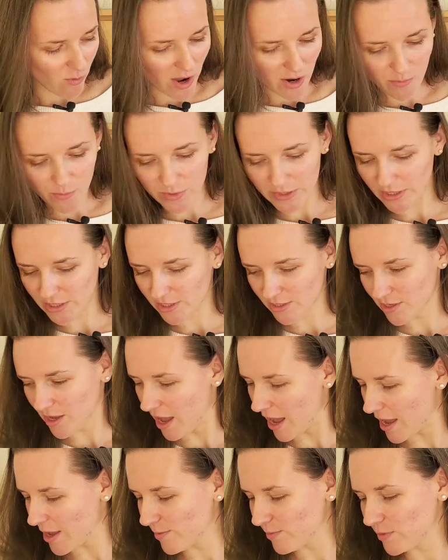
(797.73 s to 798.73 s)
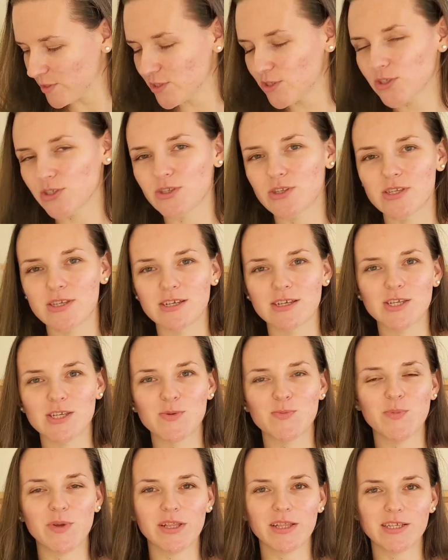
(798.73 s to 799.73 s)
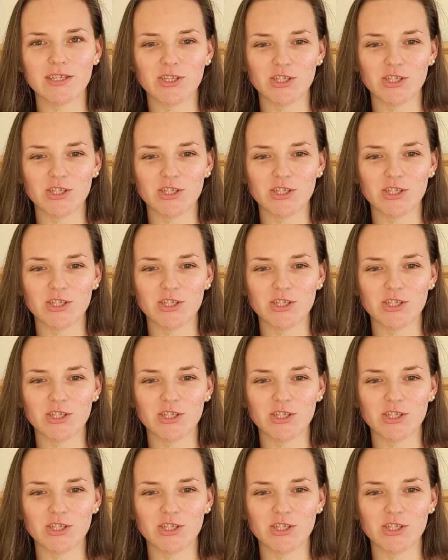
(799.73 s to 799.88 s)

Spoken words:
one more time to this peeling